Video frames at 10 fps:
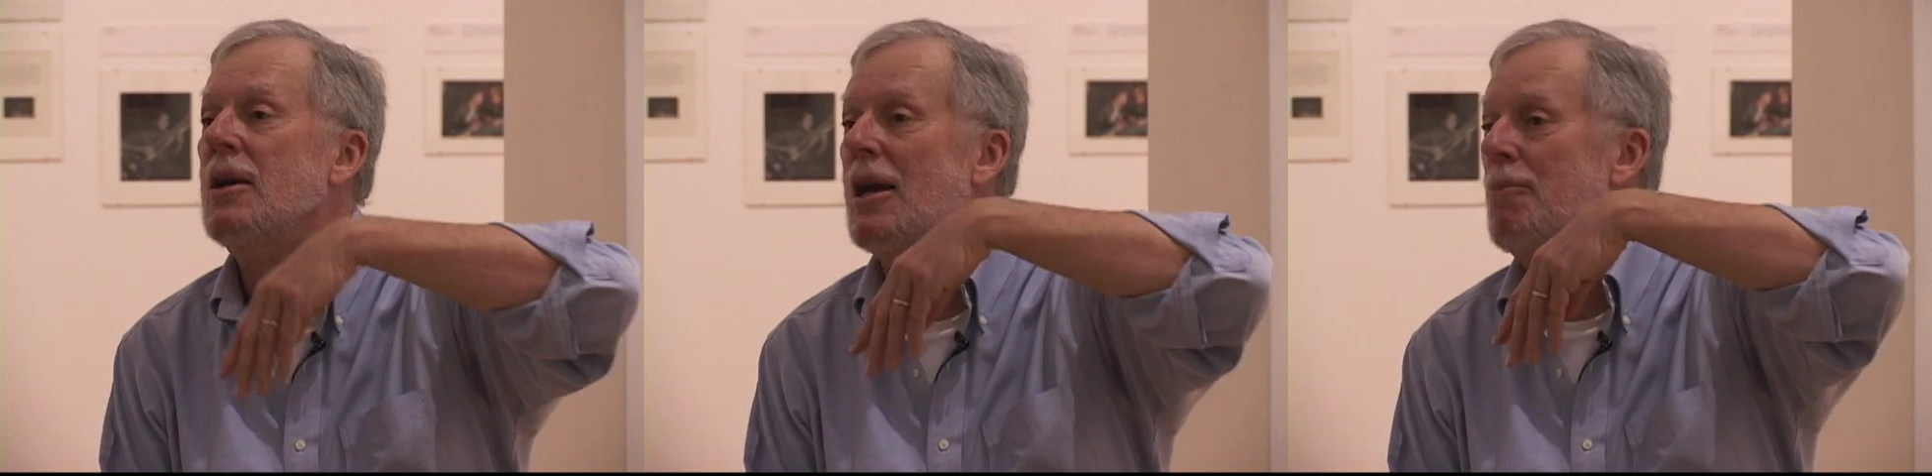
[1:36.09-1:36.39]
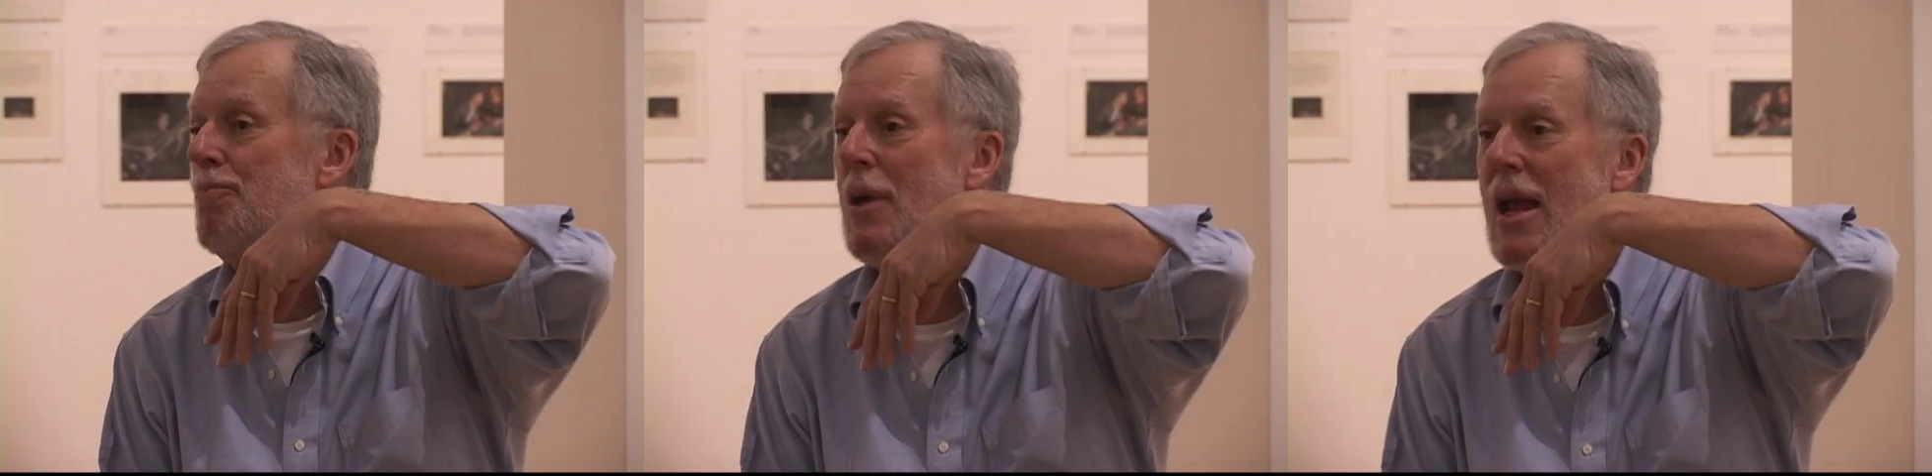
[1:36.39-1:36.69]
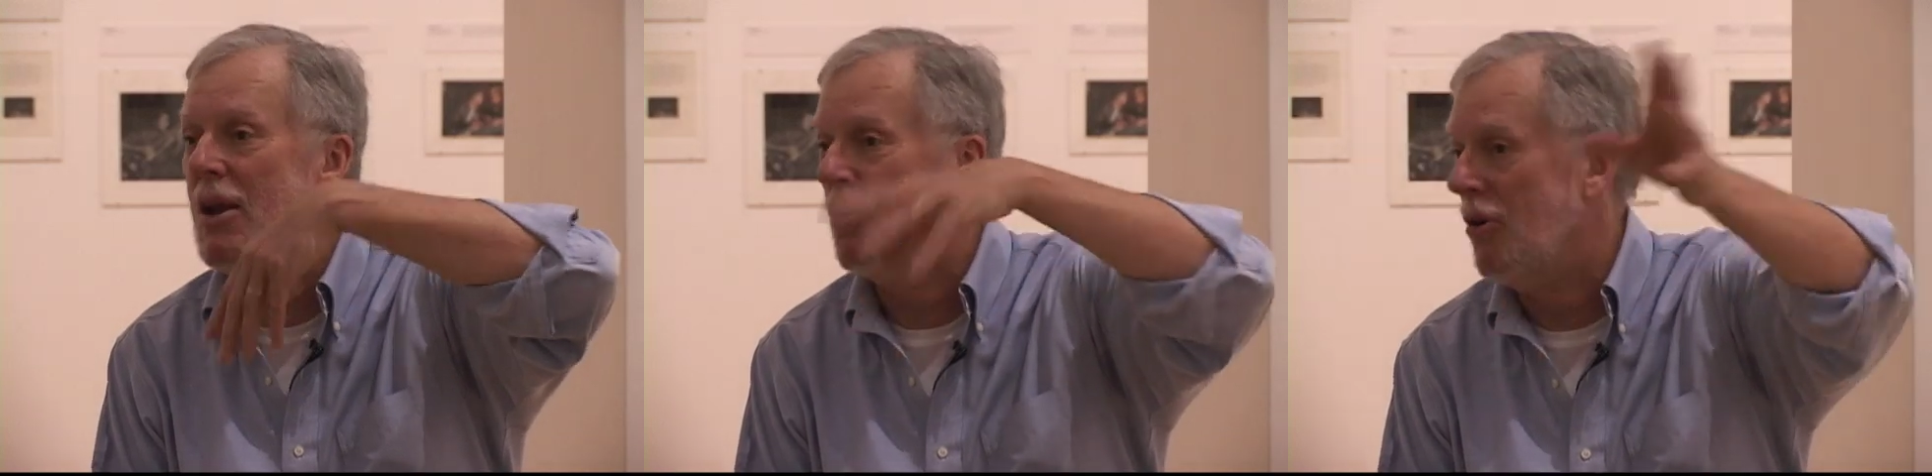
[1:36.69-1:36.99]
and
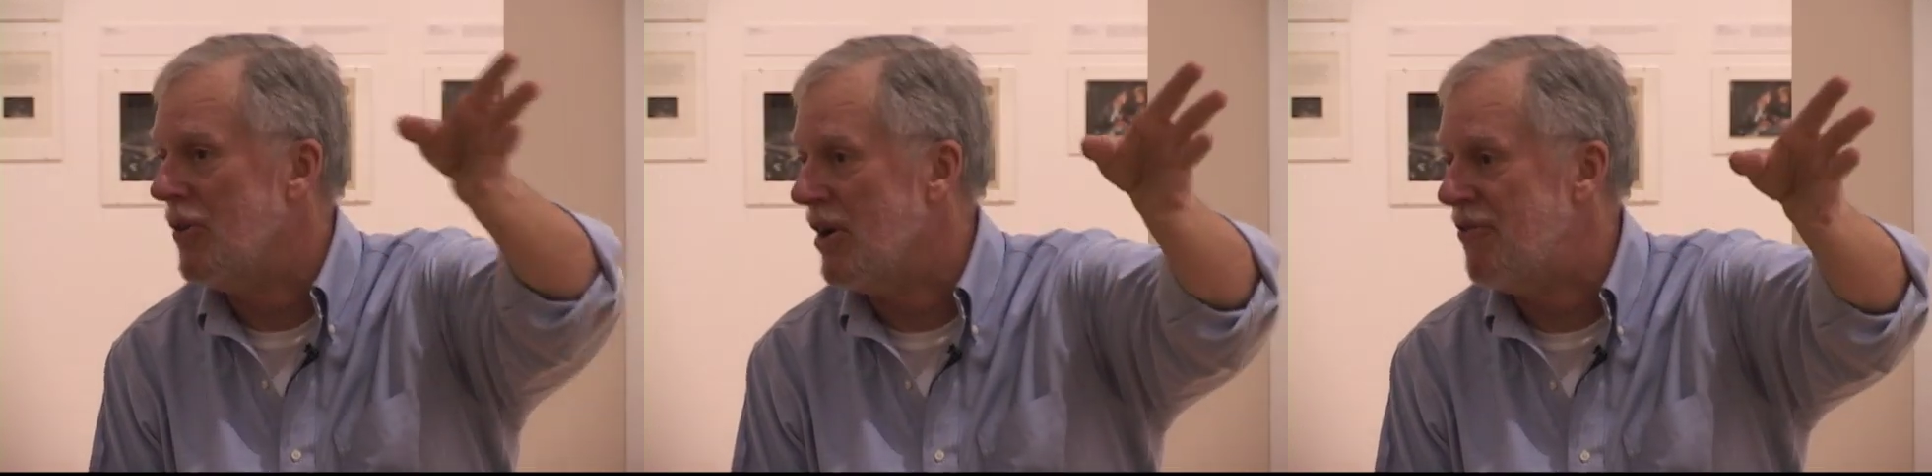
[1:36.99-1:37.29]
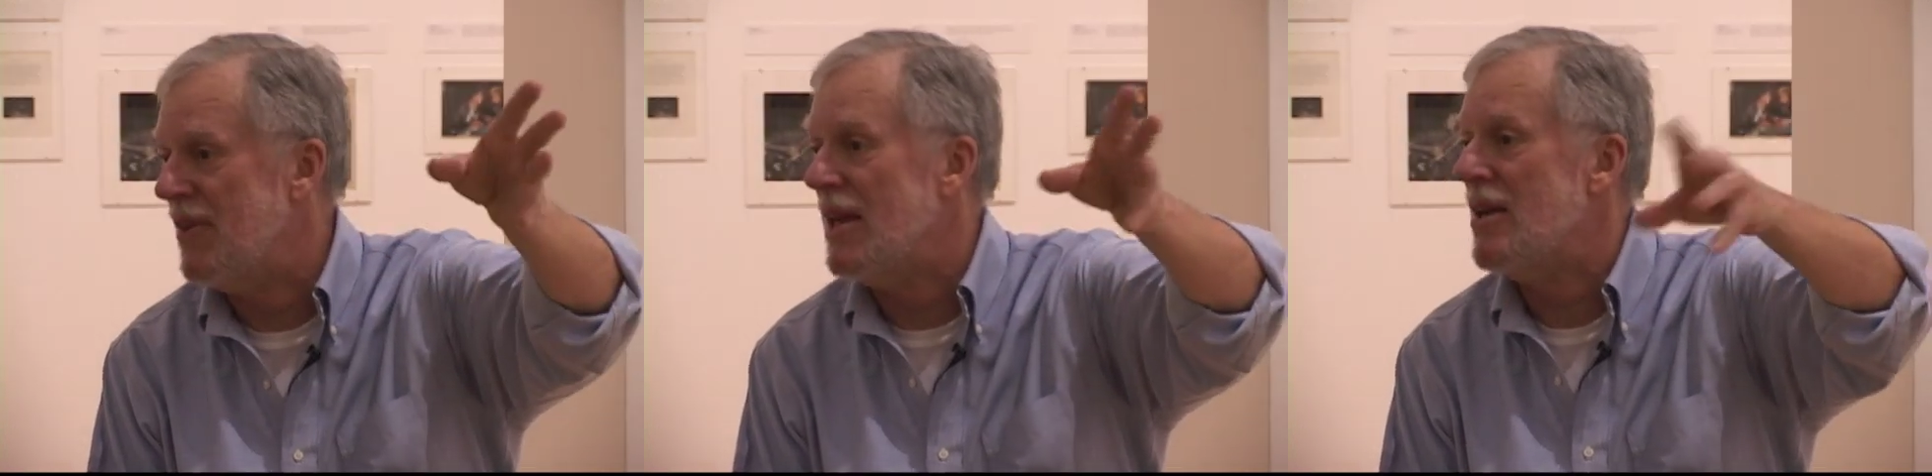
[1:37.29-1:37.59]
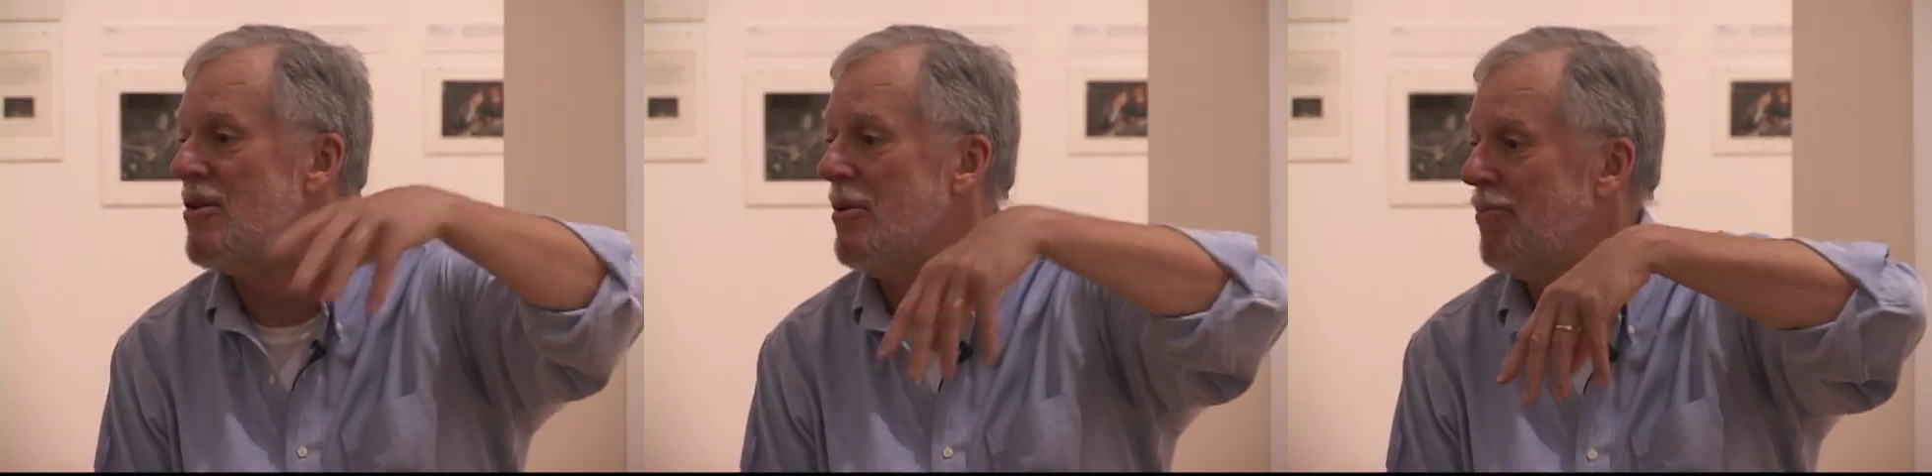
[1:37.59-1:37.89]
paid all their
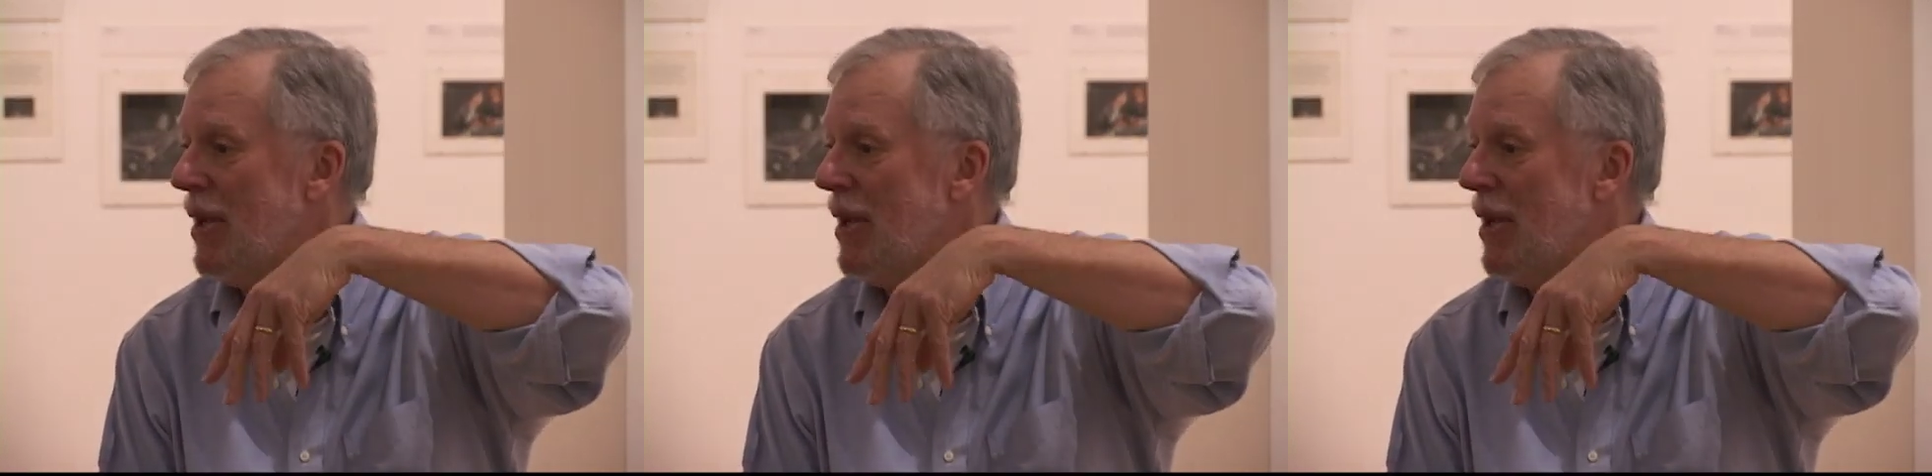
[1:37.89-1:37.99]
fees and